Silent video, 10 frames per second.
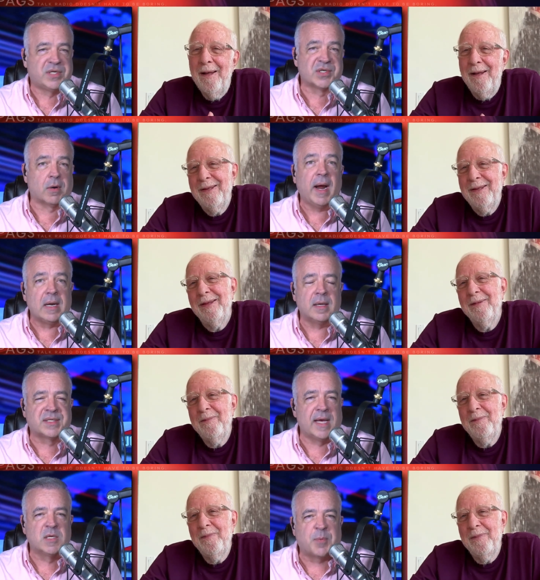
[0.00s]
Speaker 1: which is great.
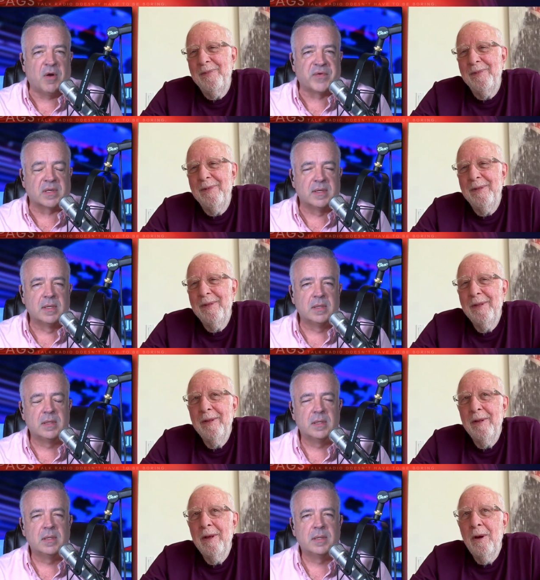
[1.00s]
It sounds perfect.
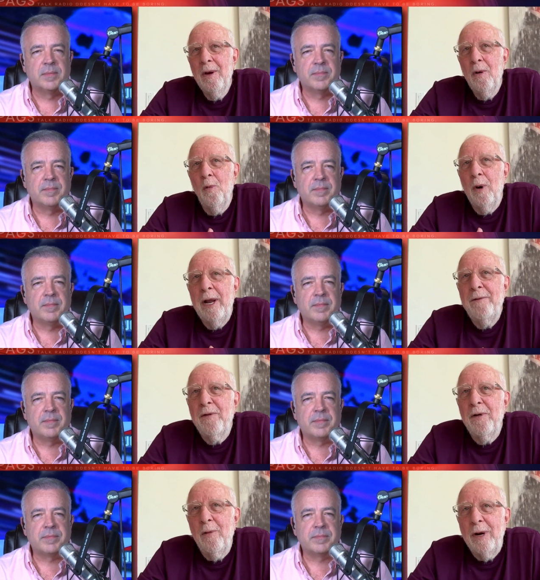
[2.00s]

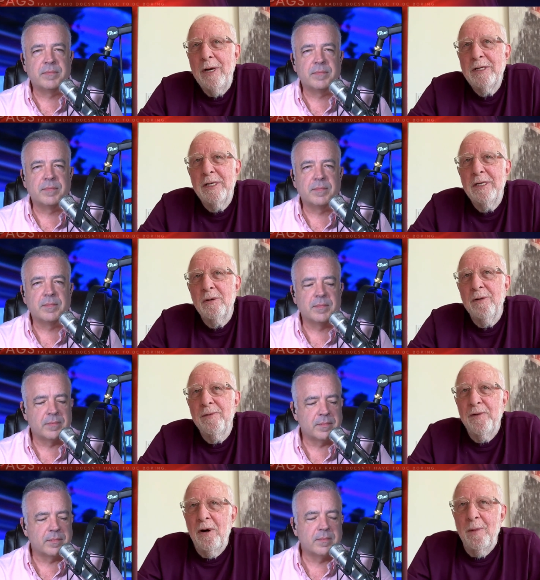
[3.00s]
Speaker 2: Whenever I went into
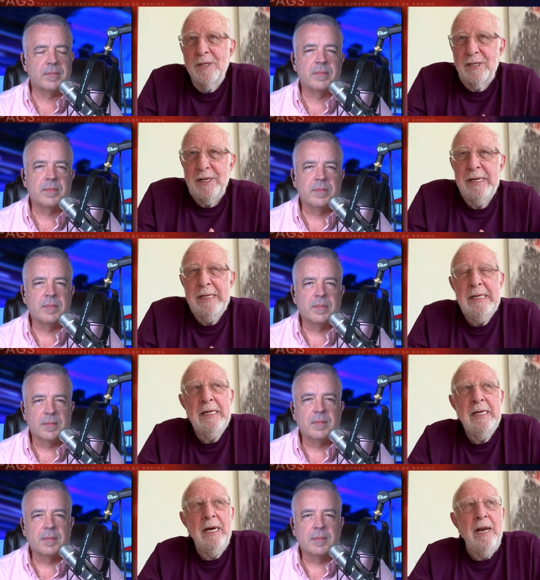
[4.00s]
a pharmacy
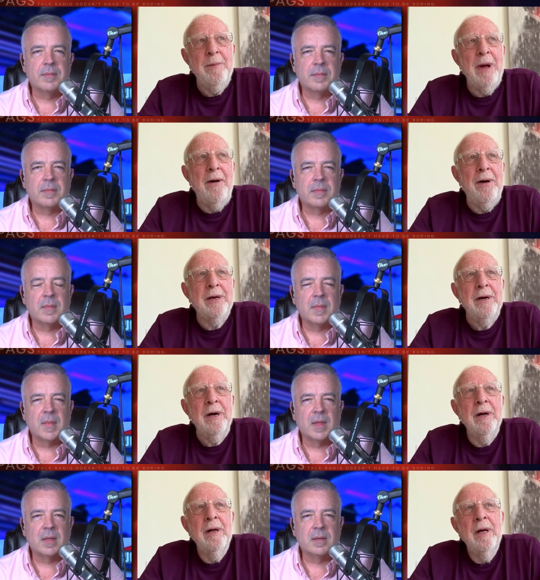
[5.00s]
in
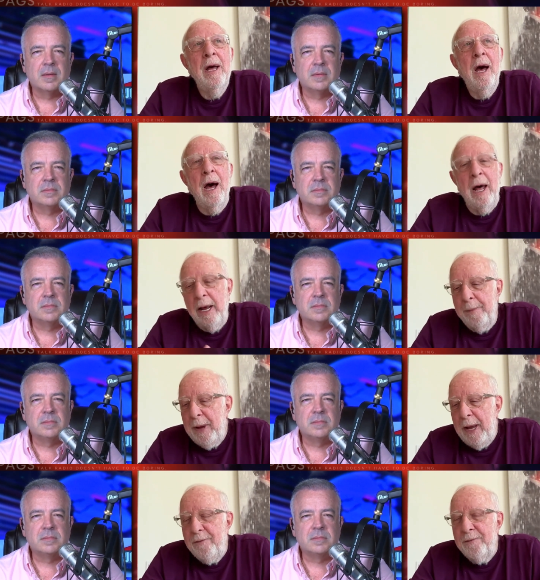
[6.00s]
America and
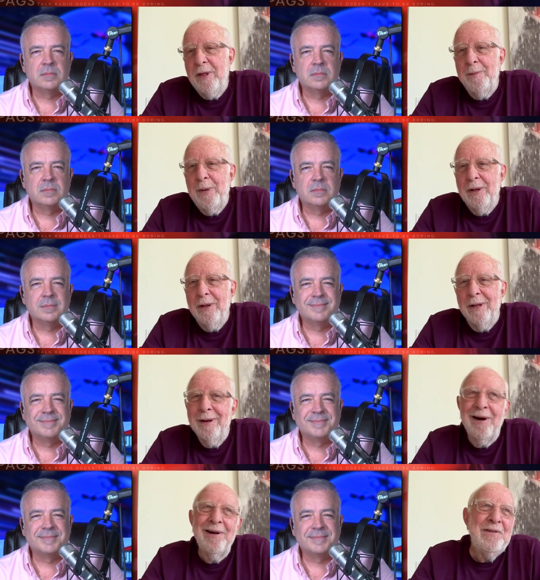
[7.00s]
I paid for the
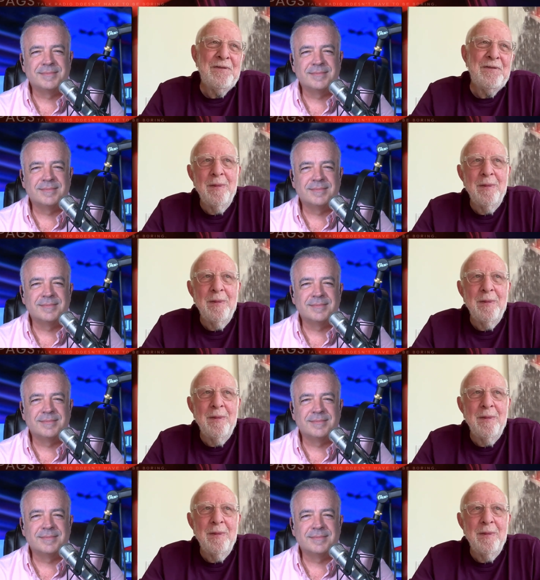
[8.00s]
bill, are you